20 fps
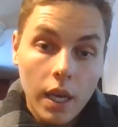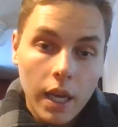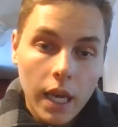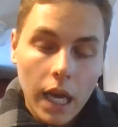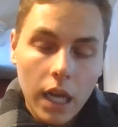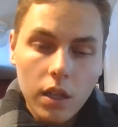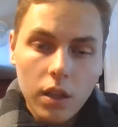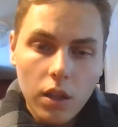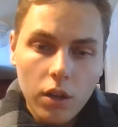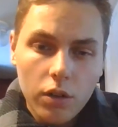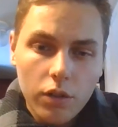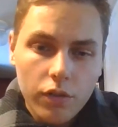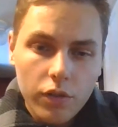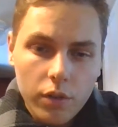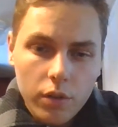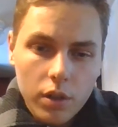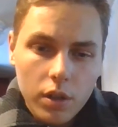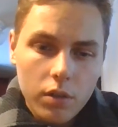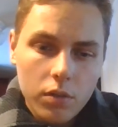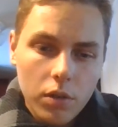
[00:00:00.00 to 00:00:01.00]
Hello
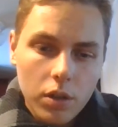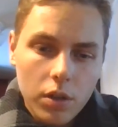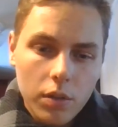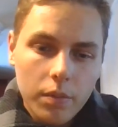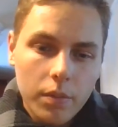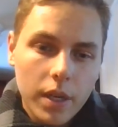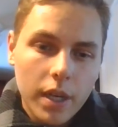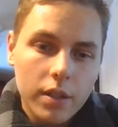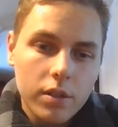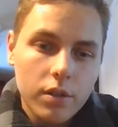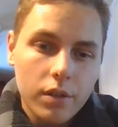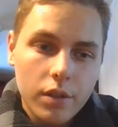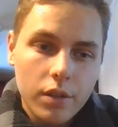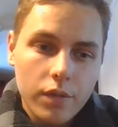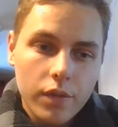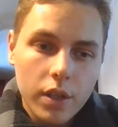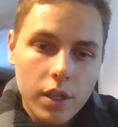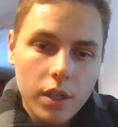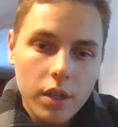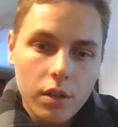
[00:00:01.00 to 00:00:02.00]
everyone and welcome back to another
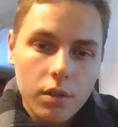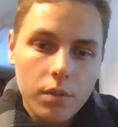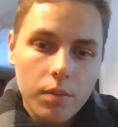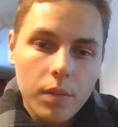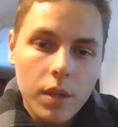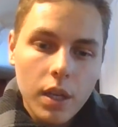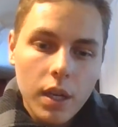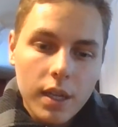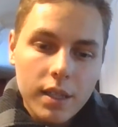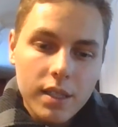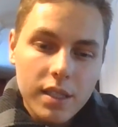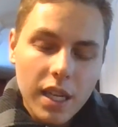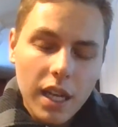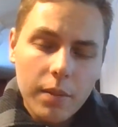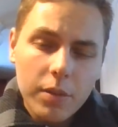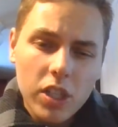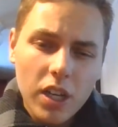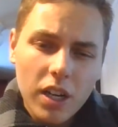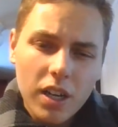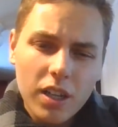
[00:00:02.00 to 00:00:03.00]
video. Today I'm
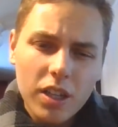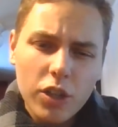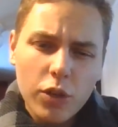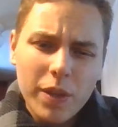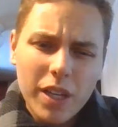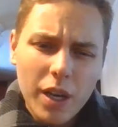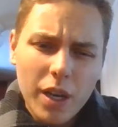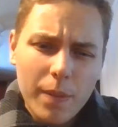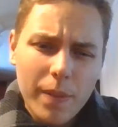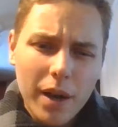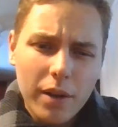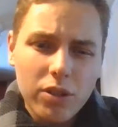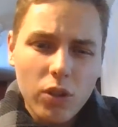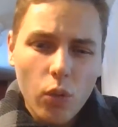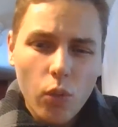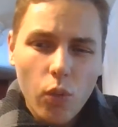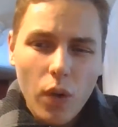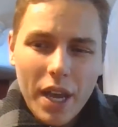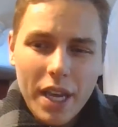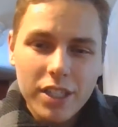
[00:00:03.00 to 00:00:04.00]
going to talk a little bit about
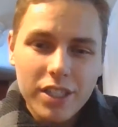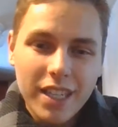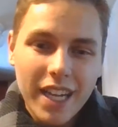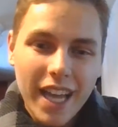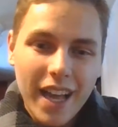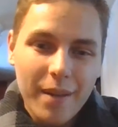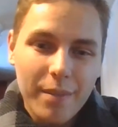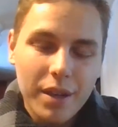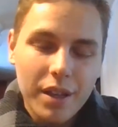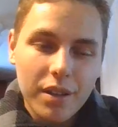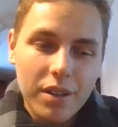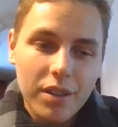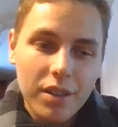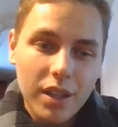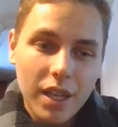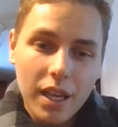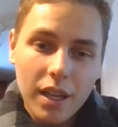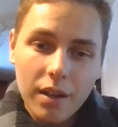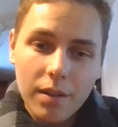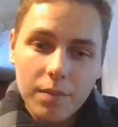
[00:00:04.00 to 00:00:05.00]
the wage gap myth,
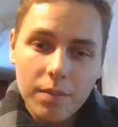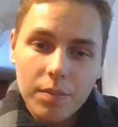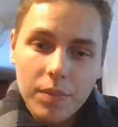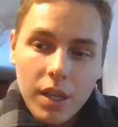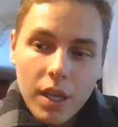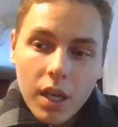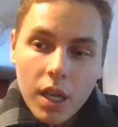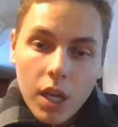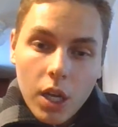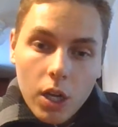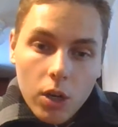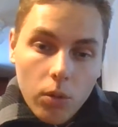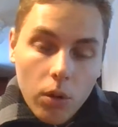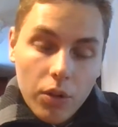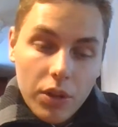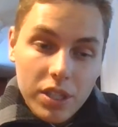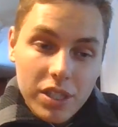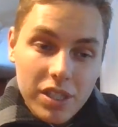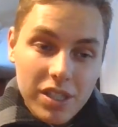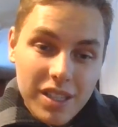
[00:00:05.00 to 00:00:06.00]
and
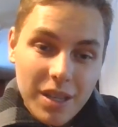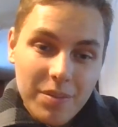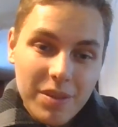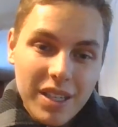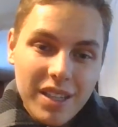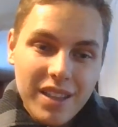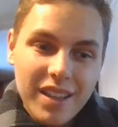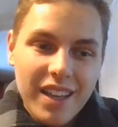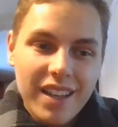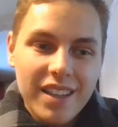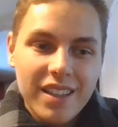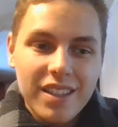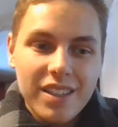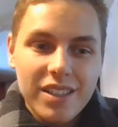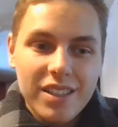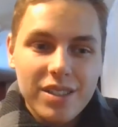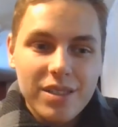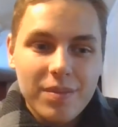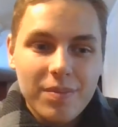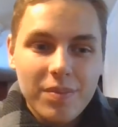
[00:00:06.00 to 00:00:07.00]
well, this is something that
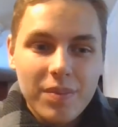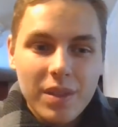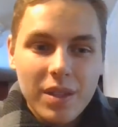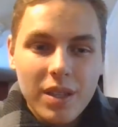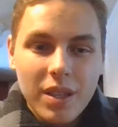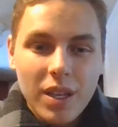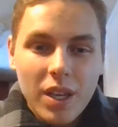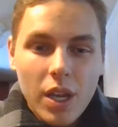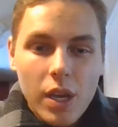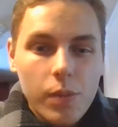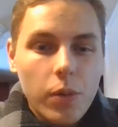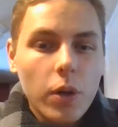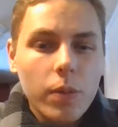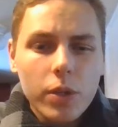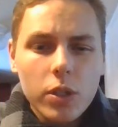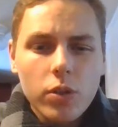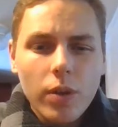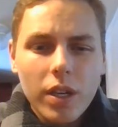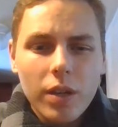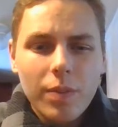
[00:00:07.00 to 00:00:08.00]
is
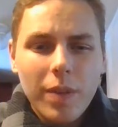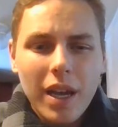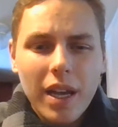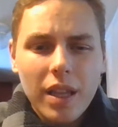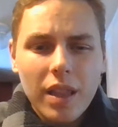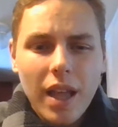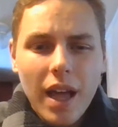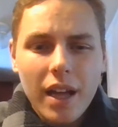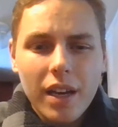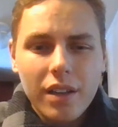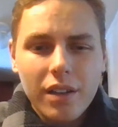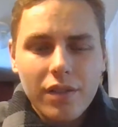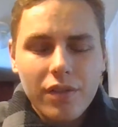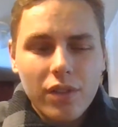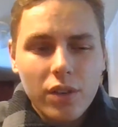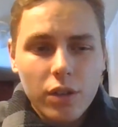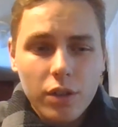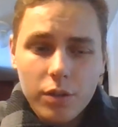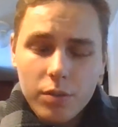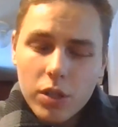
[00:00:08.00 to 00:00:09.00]
perpetrated by a lot
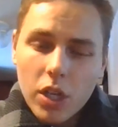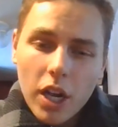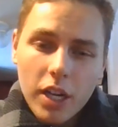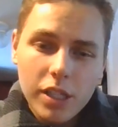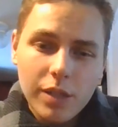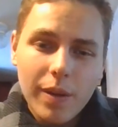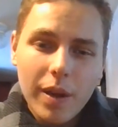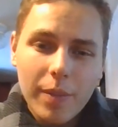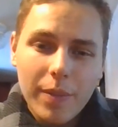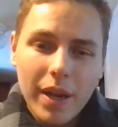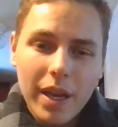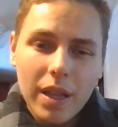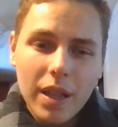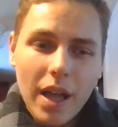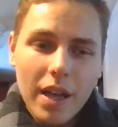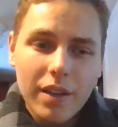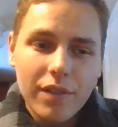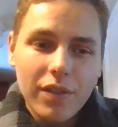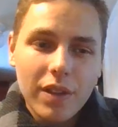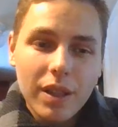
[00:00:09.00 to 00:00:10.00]
of, or talked about by a
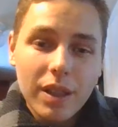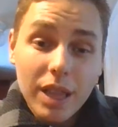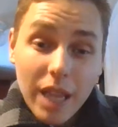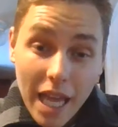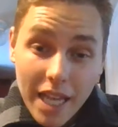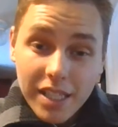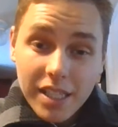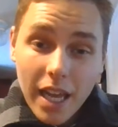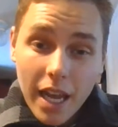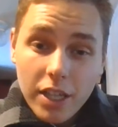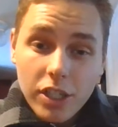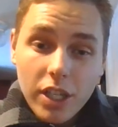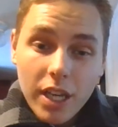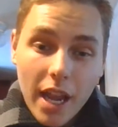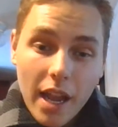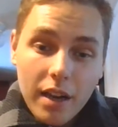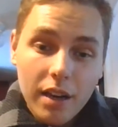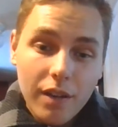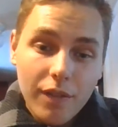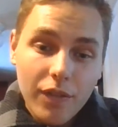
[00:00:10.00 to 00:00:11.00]
lot of less
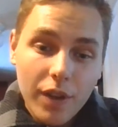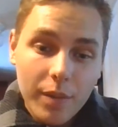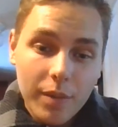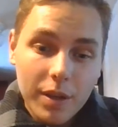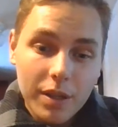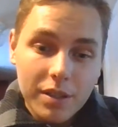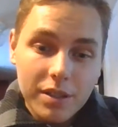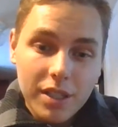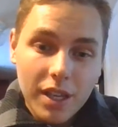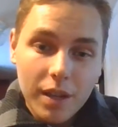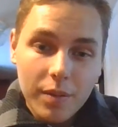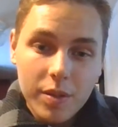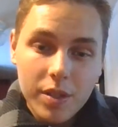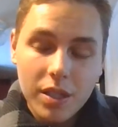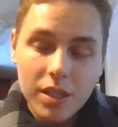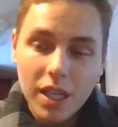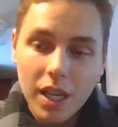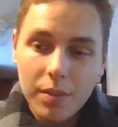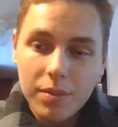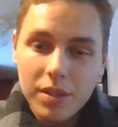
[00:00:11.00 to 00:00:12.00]
educated feminist types,
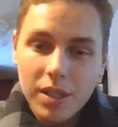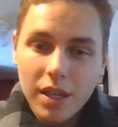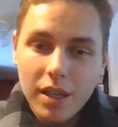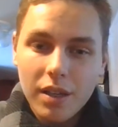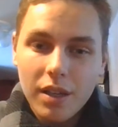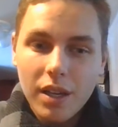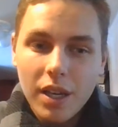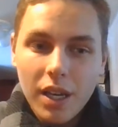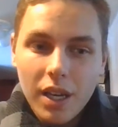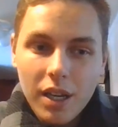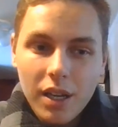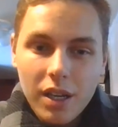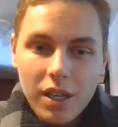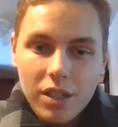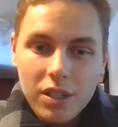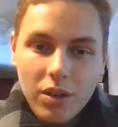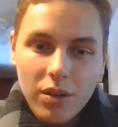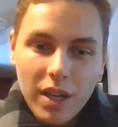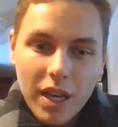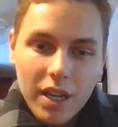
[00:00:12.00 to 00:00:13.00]
the types that
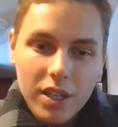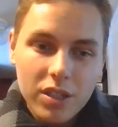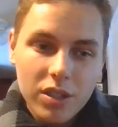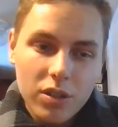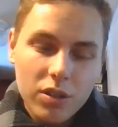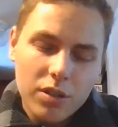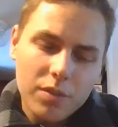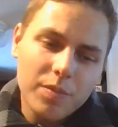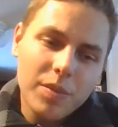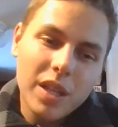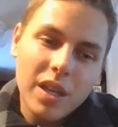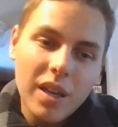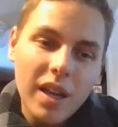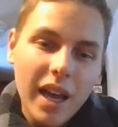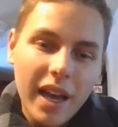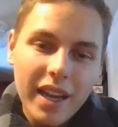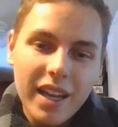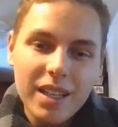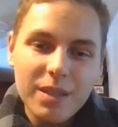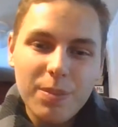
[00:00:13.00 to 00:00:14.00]
don't actually, or
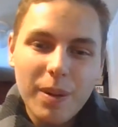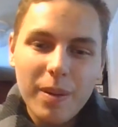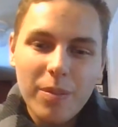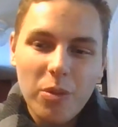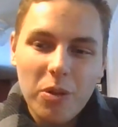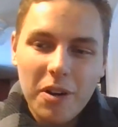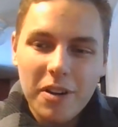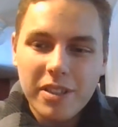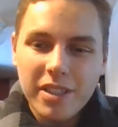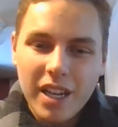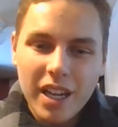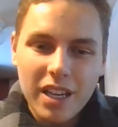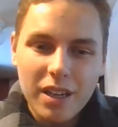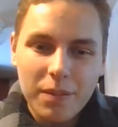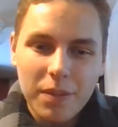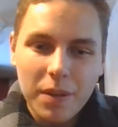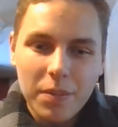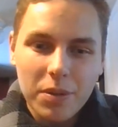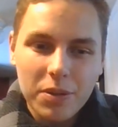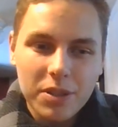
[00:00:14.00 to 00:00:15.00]
I guess by more educated
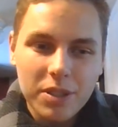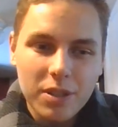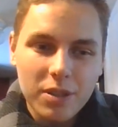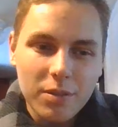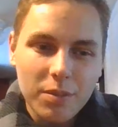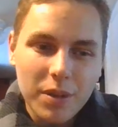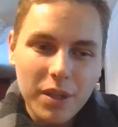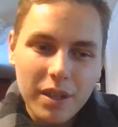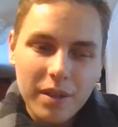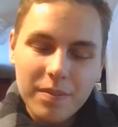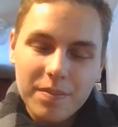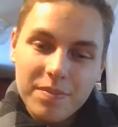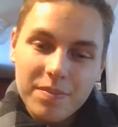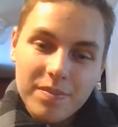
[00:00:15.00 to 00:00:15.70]
people too, but